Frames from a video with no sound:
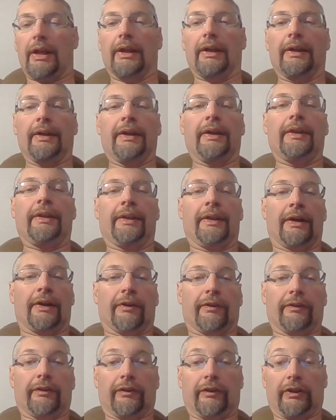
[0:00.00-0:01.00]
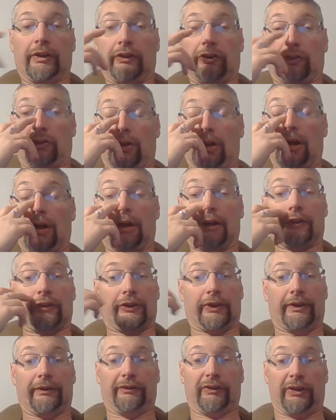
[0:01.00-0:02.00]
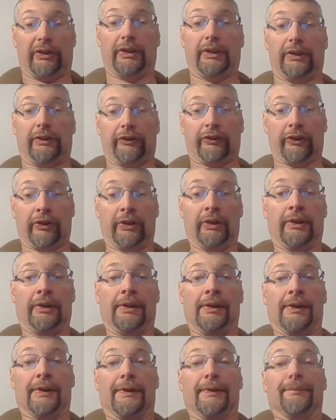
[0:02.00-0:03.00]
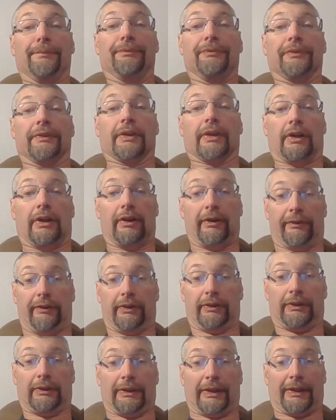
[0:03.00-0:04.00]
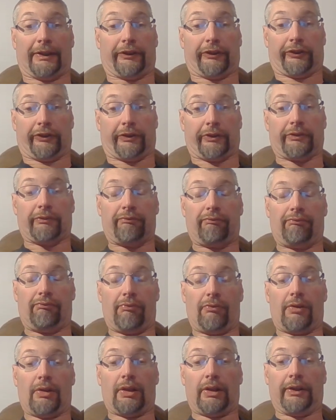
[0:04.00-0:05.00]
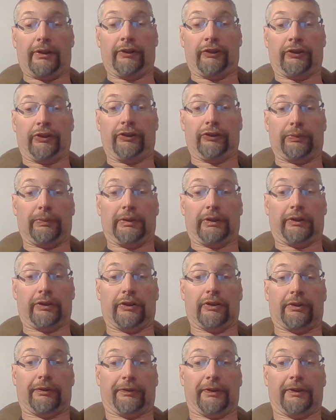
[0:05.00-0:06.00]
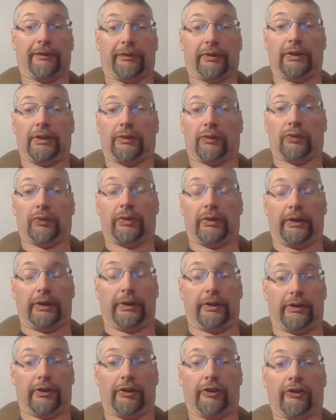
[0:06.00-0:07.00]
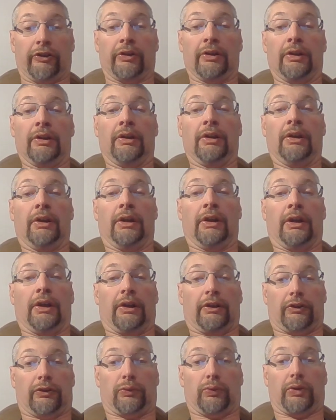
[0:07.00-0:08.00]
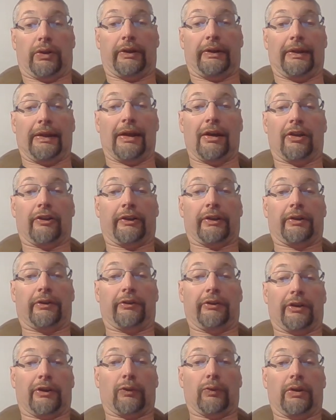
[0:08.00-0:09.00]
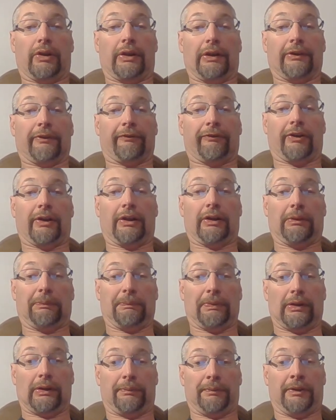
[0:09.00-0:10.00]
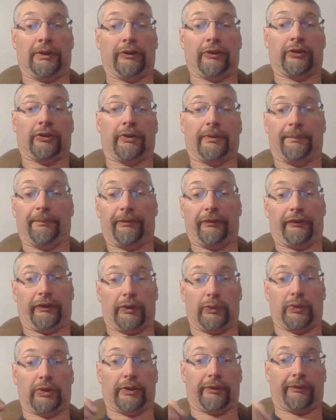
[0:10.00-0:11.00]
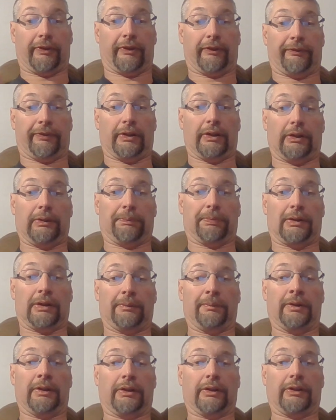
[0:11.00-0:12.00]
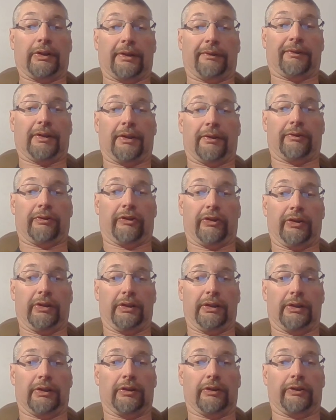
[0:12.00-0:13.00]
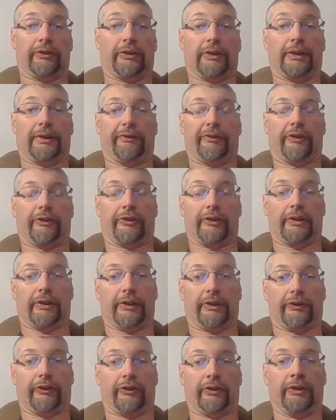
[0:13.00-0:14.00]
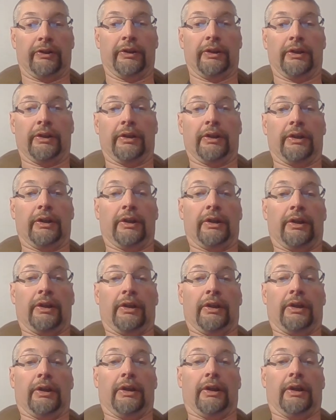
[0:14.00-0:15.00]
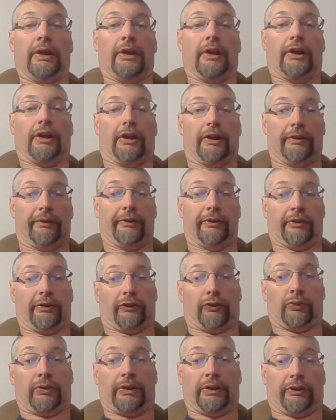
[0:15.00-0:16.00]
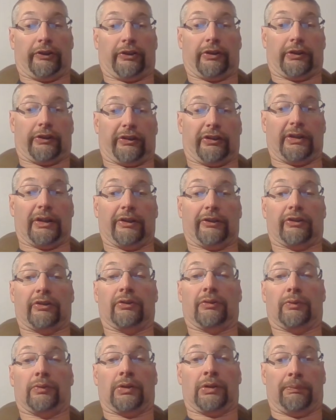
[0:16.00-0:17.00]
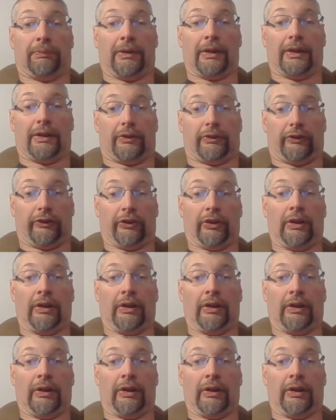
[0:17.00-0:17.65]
And now these laws have changed over the last, 10 or 15, 20 years, to where now they're requiring fire departments. If you work fire department, you have to have a CDL to drive the trucks. Over 26,001 pounds.